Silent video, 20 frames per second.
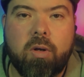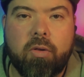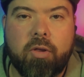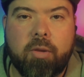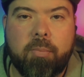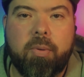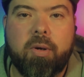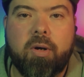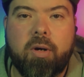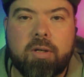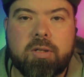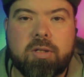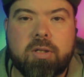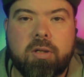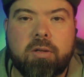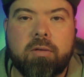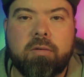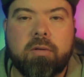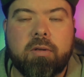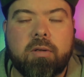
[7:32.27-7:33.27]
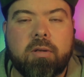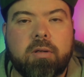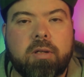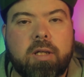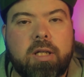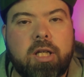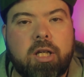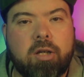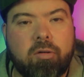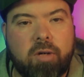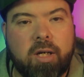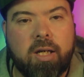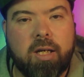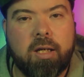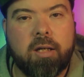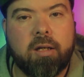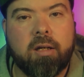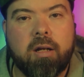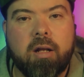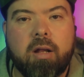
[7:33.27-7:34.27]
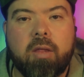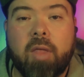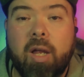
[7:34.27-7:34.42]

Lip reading: the person that you're creating,